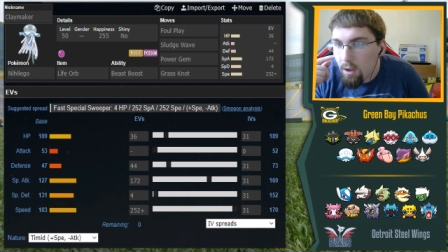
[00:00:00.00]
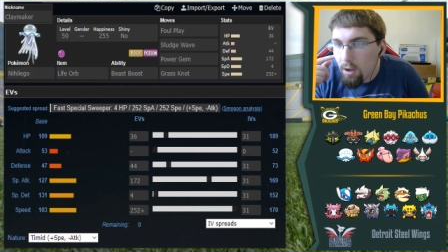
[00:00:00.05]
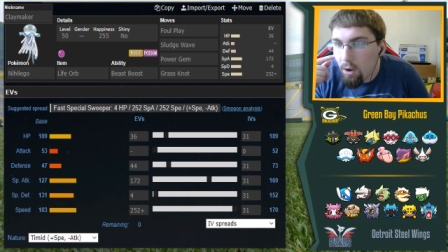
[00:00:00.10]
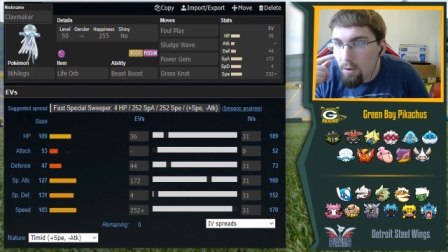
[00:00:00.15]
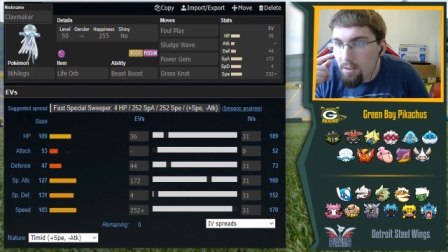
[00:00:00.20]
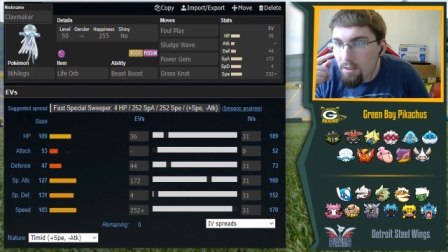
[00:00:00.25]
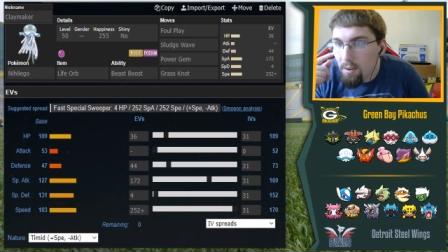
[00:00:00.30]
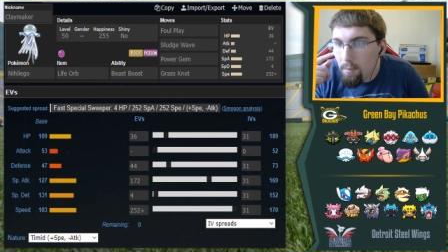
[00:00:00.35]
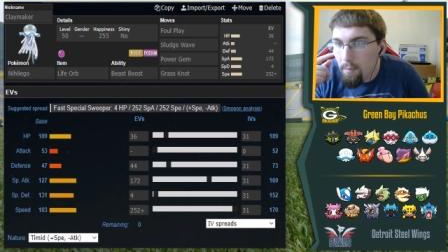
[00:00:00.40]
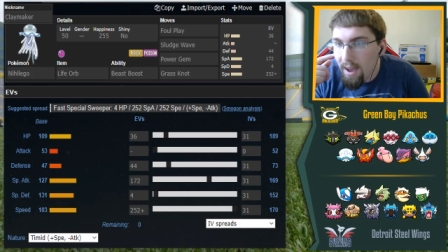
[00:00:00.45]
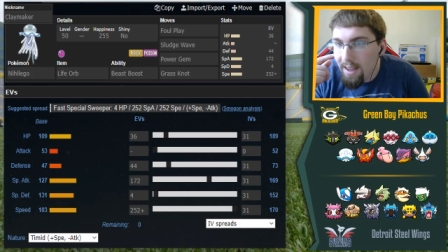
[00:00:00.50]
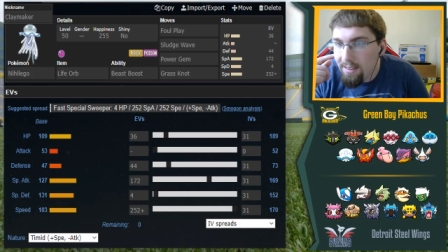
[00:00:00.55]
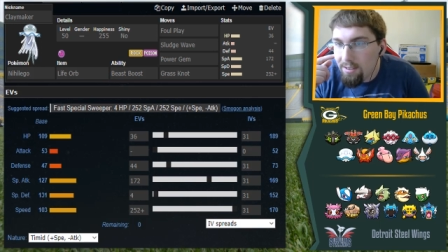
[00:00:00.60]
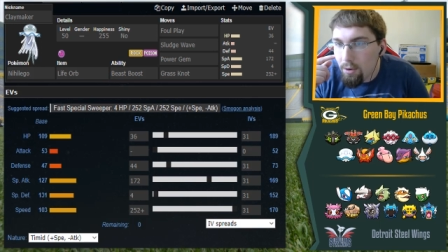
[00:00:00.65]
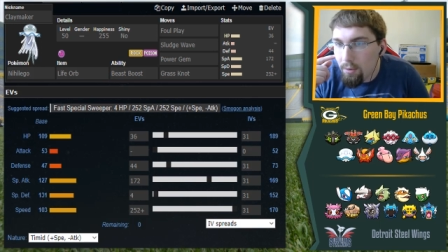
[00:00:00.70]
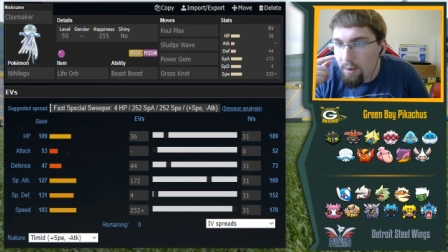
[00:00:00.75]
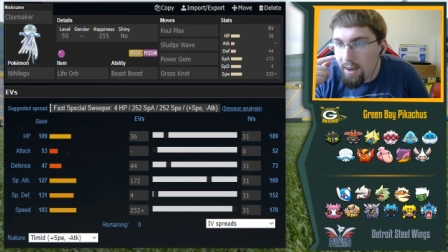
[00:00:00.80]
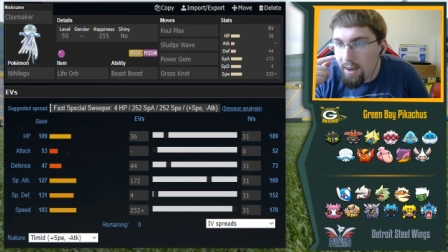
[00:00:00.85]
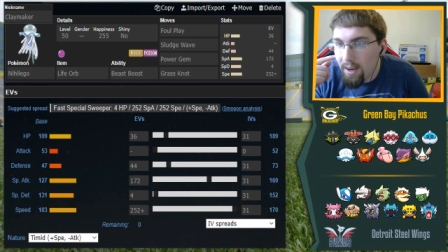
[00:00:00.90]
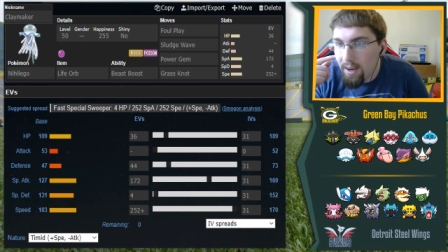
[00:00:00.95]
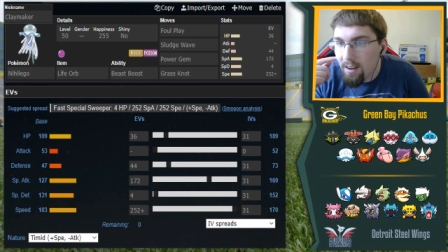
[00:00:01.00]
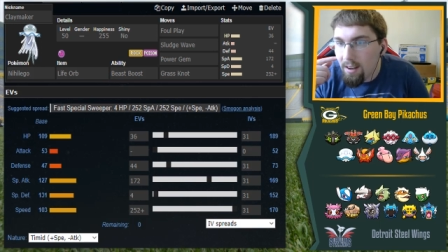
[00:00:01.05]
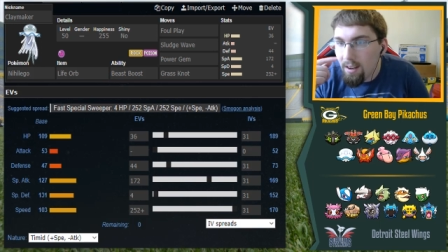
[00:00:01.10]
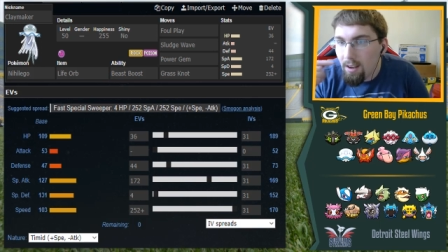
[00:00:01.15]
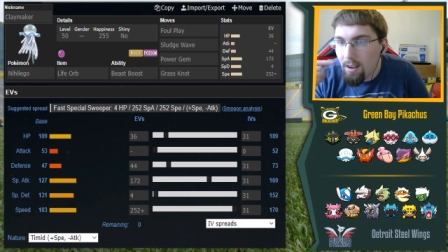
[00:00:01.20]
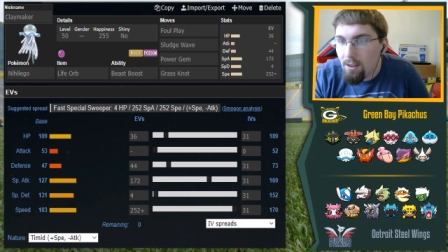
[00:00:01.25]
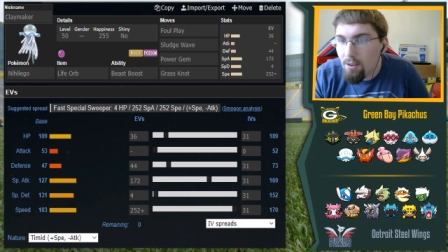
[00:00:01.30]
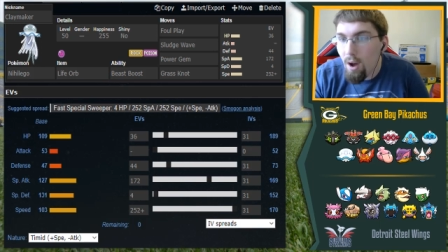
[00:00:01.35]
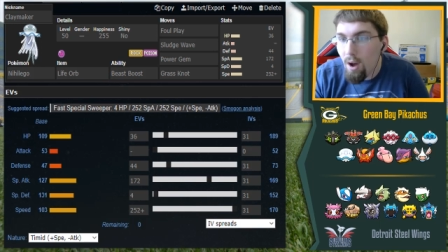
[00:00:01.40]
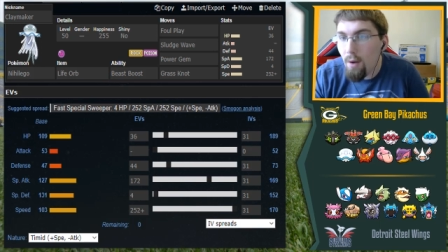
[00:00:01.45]
Yo, is it Masquerain?
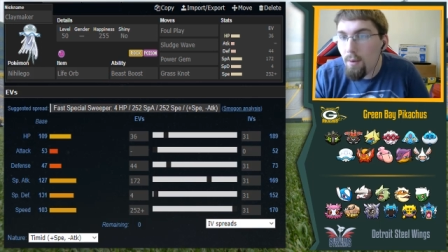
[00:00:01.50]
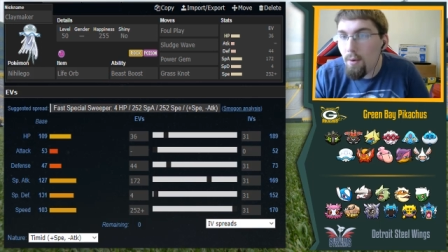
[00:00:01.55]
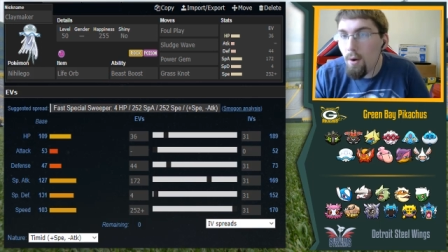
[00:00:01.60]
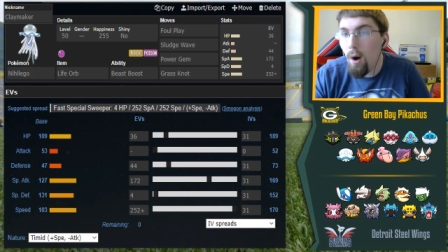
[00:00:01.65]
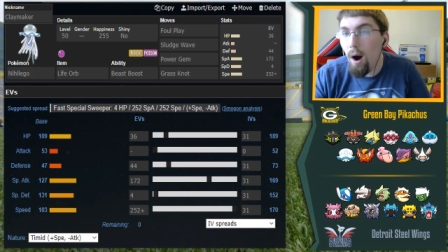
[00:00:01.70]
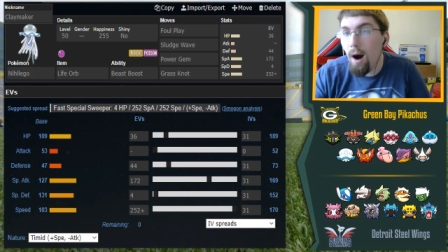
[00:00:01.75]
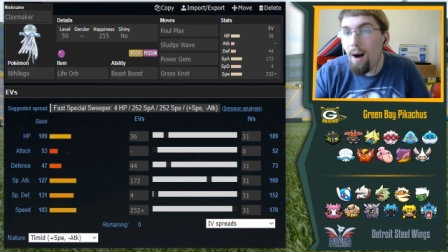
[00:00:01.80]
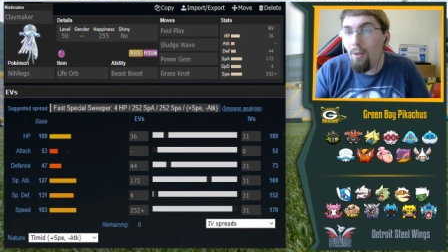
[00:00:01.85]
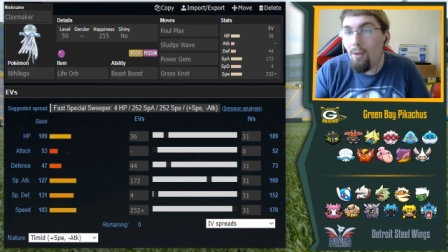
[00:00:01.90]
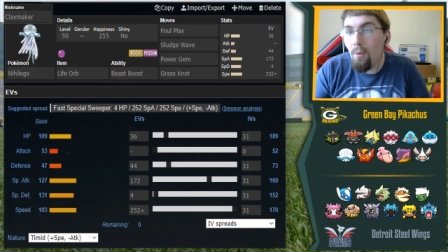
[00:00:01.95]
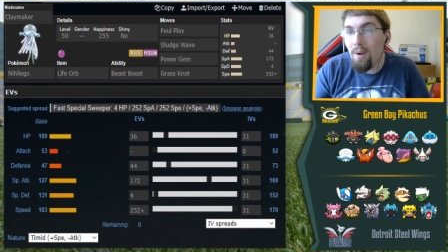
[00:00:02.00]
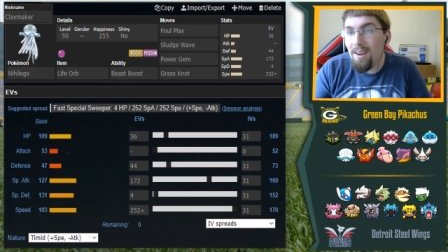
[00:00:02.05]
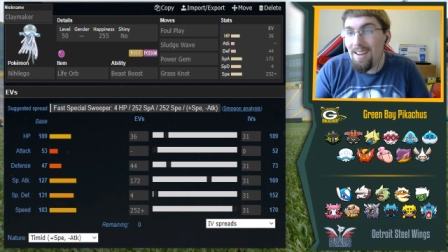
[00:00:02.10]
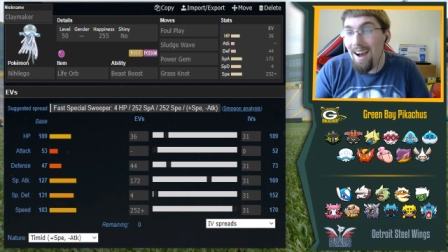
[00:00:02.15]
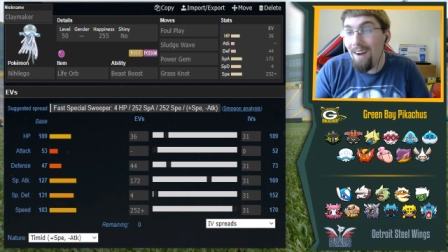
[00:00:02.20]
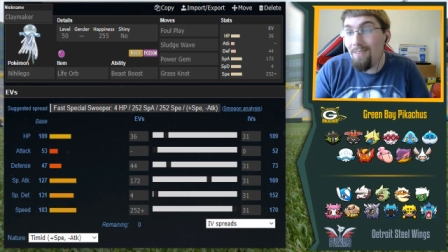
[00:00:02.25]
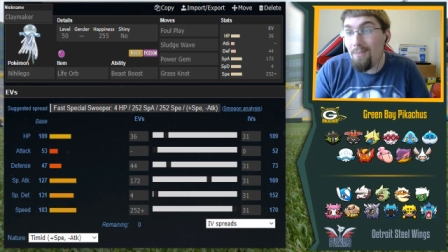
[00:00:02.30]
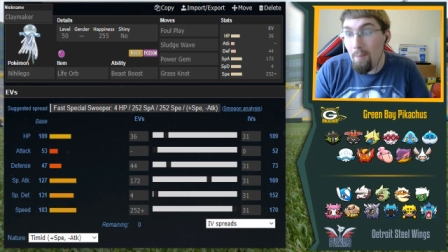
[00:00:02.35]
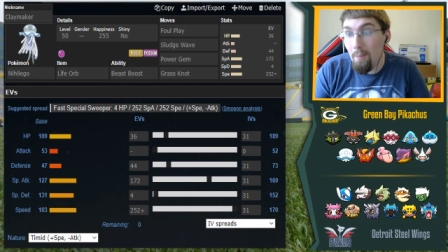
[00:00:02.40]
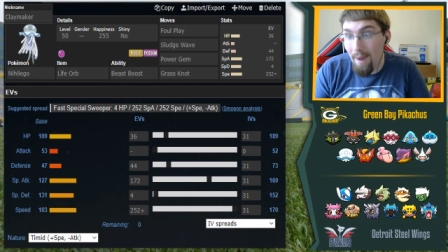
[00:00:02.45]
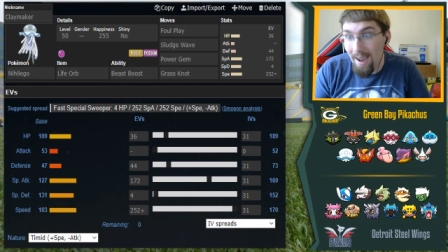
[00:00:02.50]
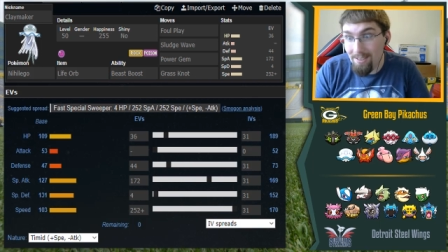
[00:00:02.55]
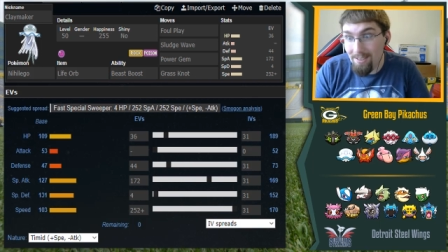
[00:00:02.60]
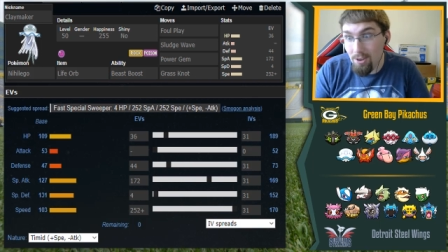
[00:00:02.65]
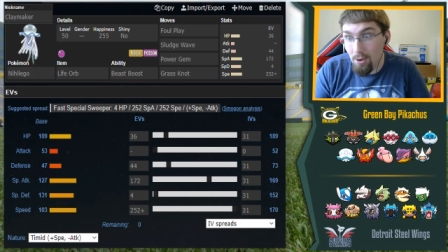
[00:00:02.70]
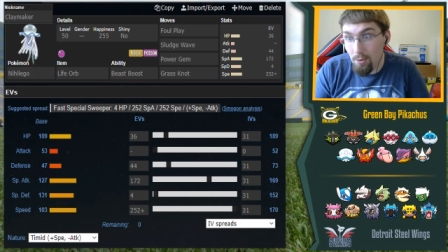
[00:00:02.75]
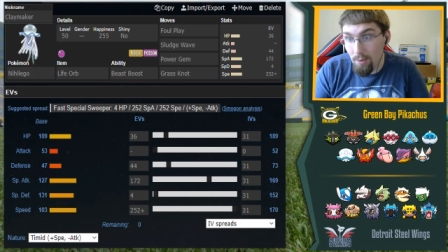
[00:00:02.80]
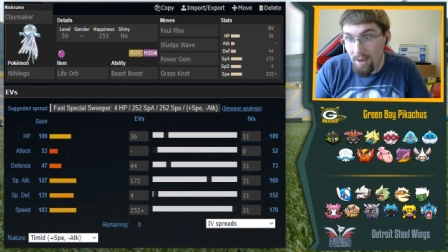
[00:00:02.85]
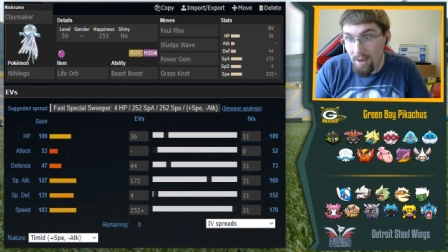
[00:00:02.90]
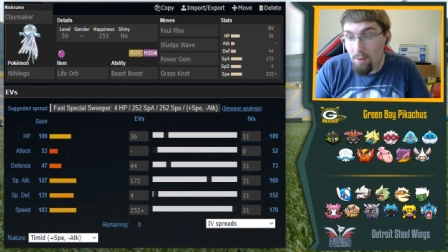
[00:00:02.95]
So I would go all the way down the
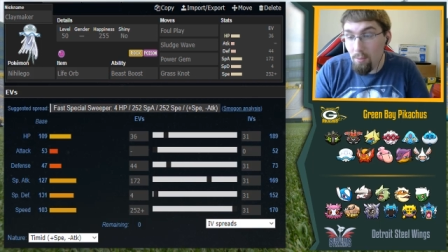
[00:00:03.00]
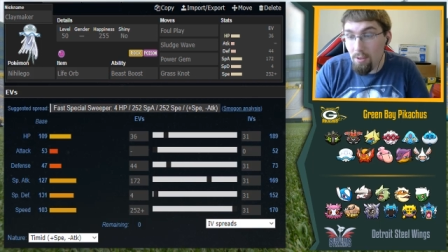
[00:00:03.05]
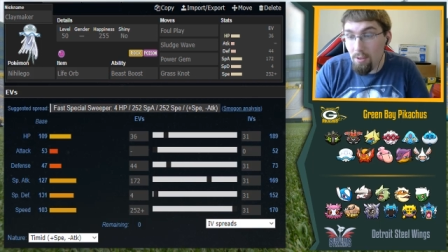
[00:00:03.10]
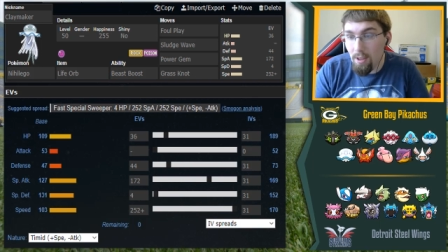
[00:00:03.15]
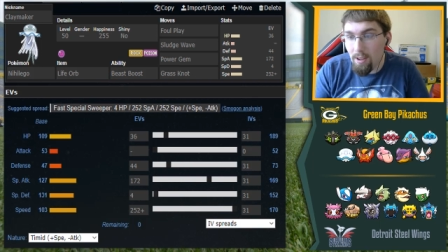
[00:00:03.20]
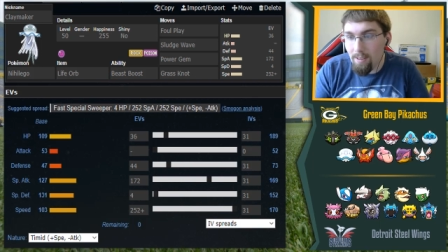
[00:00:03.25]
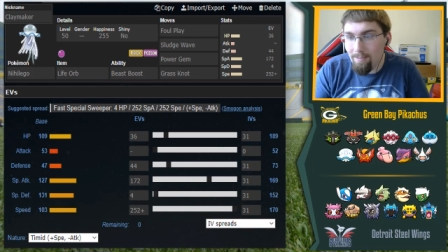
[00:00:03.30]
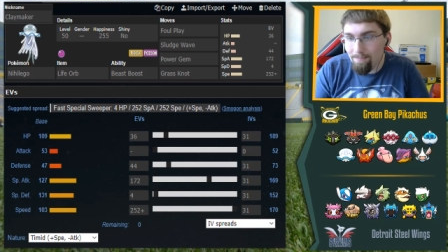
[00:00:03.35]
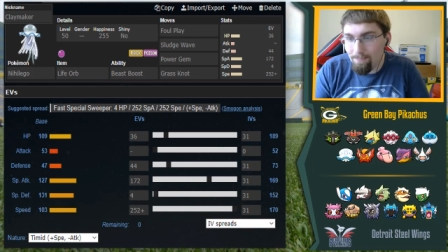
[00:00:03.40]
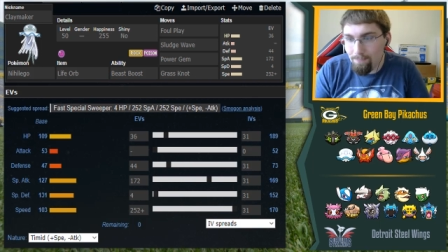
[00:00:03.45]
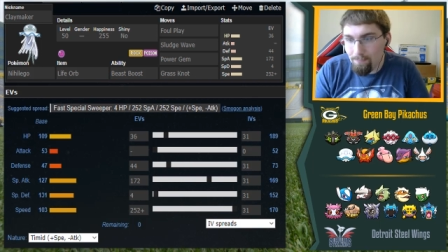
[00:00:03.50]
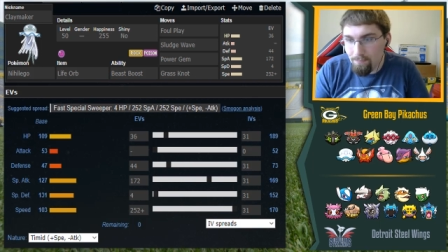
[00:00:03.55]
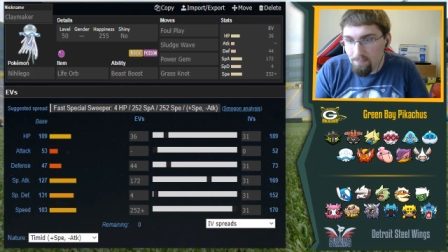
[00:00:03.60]
Masquerain with it.